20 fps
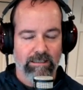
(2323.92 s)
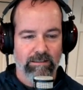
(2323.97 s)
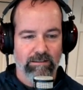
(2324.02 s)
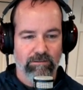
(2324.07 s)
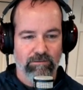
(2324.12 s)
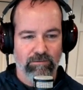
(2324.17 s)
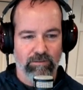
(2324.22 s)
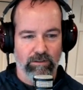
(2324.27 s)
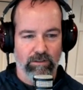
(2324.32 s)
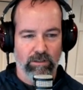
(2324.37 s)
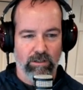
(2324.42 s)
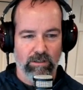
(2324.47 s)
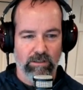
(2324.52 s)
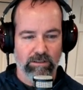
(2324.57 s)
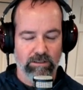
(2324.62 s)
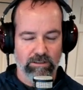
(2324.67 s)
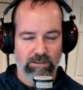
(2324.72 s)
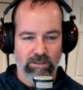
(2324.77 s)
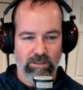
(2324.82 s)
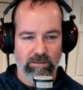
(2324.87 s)
for
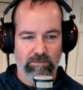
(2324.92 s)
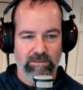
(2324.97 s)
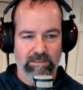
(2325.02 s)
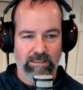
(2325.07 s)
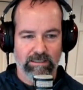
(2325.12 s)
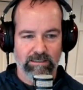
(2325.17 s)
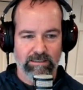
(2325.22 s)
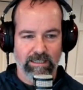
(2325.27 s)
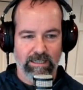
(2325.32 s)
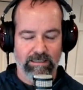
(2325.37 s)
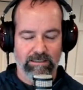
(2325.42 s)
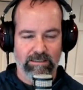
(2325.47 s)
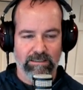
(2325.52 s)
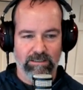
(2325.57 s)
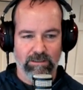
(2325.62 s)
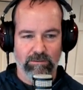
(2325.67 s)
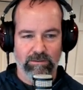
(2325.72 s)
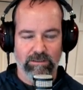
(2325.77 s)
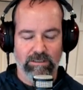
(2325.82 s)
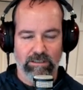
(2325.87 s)
longer term success, it's
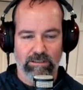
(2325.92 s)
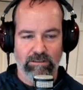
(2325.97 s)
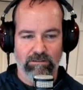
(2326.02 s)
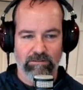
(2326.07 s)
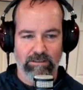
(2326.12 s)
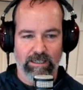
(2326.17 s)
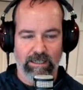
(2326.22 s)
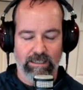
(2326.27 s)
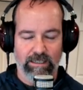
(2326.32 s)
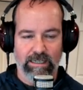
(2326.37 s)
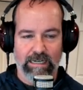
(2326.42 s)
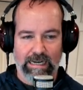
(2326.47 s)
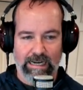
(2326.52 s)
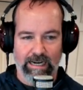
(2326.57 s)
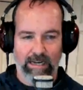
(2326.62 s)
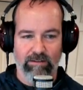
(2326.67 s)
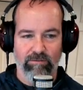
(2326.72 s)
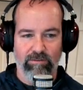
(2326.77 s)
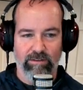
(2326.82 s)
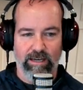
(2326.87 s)
almost like you've got to
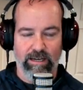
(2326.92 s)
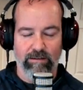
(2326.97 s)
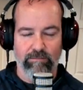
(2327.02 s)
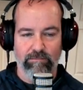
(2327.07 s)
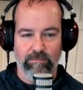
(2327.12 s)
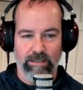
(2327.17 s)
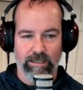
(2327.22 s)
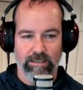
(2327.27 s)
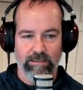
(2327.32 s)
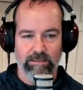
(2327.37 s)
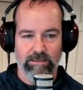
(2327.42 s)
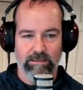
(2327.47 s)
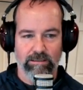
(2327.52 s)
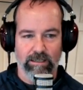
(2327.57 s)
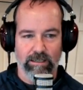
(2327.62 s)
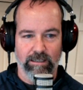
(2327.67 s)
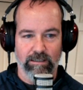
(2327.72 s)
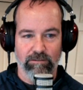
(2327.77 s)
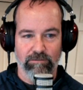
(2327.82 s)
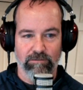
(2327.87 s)
have that
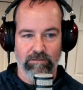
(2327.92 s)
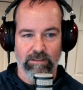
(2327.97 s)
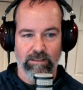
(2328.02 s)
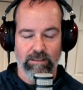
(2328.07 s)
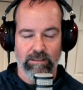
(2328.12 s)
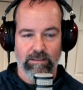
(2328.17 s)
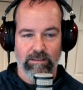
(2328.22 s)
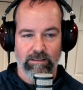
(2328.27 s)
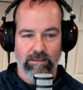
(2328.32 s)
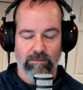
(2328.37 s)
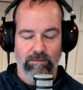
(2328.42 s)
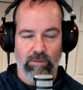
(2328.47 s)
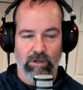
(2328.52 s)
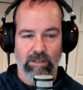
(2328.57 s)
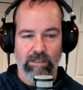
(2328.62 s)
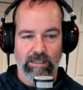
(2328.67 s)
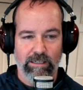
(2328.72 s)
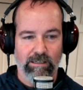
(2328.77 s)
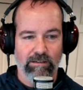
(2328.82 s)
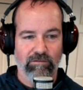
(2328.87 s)
mindset of
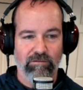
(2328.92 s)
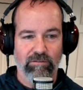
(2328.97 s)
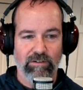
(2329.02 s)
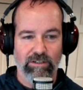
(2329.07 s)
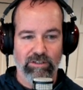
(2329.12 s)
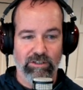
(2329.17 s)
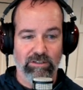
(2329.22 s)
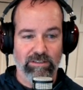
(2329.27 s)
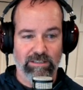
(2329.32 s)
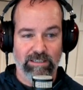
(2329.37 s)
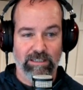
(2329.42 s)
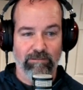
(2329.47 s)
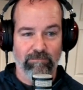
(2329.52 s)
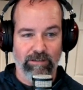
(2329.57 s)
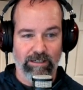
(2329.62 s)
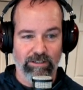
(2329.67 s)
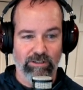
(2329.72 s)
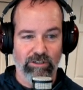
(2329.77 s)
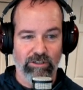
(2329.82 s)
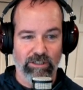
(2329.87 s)
marketing efficiency
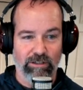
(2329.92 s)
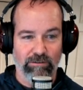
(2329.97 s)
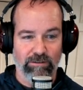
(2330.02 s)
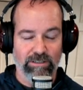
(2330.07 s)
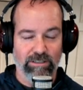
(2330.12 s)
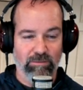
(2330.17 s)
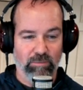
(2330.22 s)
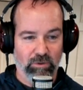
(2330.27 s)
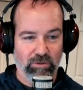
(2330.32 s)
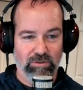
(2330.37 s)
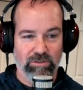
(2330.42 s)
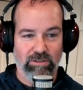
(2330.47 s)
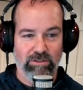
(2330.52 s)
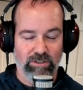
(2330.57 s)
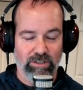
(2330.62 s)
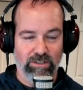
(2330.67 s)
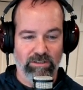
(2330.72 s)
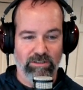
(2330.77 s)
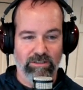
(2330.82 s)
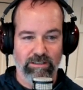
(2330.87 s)
ratio as opposed to
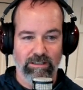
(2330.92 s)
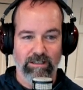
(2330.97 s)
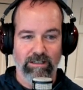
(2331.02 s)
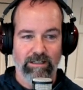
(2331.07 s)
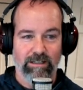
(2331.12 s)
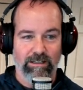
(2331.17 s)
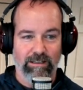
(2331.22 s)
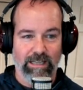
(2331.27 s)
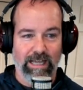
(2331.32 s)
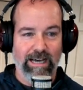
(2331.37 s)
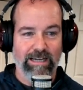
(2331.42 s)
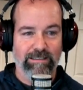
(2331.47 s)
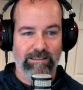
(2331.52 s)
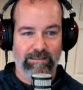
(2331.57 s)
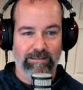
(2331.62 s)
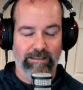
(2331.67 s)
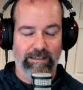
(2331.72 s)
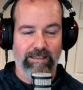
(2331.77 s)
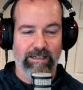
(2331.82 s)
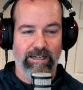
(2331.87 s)
just last
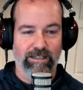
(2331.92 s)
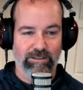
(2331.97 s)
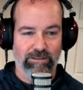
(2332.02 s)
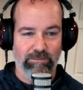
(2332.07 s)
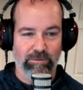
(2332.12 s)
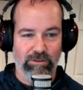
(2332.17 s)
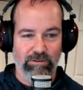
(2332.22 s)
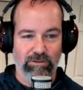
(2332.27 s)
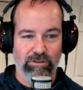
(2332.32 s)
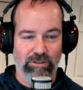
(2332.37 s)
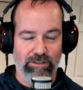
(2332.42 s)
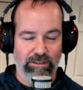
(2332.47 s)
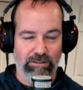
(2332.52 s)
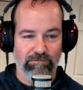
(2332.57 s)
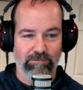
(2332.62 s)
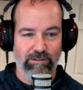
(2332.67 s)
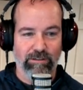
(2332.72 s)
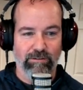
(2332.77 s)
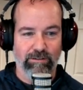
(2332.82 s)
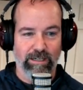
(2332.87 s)
click attribution and
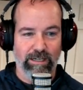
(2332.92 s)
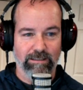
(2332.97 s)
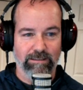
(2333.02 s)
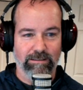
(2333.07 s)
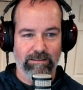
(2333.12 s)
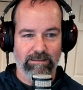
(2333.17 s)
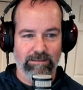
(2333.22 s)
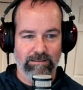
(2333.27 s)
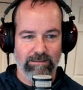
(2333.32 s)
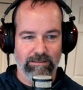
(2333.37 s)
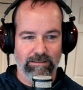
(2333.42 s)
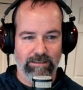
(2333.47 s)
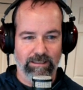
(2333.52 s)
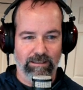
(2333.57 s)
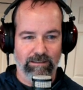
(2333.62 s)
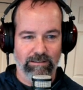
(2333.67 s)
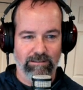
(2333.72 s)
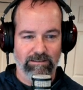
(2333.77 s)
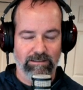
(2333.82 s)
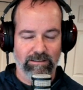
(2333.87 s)
ROAS. Is
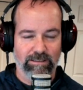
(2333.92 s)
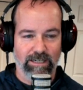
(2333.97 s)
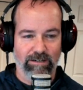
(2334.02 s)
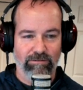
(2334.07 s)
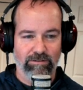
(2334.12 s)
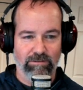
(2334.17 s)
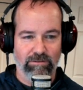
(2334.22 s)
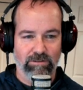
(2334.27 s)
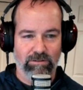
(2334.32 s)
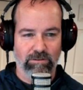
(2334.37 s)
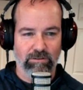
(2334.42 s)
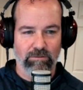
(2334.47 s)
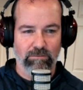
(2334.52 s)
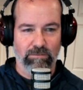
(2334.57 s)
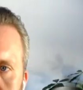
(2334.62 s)
that safe to assume?